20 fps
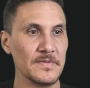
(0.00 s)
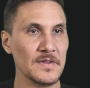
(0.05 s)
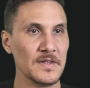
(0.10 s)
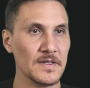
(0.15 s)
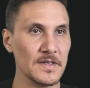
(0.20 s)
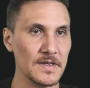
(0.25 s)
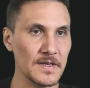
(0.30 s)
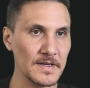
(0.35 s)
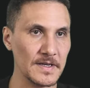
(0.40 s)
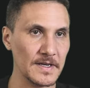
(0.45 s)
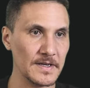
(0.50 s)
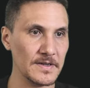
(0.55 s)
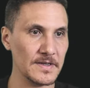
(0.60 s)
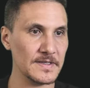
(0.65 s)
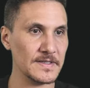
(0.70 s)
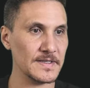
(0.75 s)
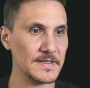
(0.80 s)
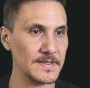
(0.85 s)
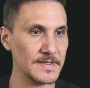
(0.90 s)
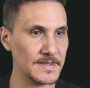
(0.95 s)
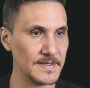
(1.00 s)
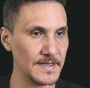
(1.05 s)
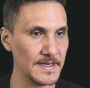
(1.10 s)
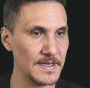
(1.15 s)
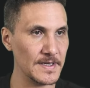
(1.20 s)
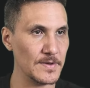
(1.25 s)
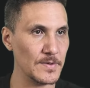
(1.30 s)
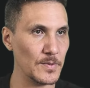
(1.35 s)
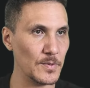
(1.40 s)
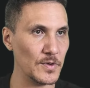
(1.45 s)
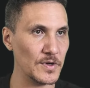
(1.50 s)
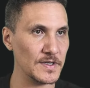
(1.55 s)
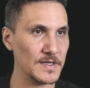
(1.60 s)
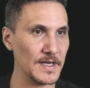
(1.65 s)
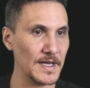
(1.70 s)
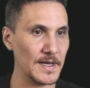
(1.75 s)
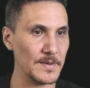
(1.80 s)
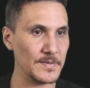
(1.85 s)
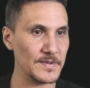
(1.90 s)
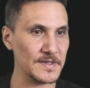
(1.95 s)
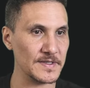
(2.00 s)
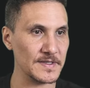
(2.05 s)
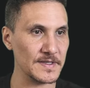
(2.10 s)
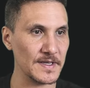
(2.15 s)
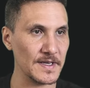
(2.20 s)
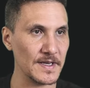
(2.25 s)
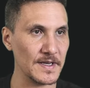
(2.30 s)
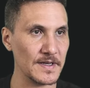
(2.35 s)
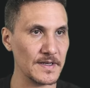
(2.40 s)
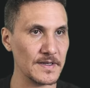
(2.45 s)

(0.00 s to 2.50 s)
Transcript: Okay guys, let's see what happens there.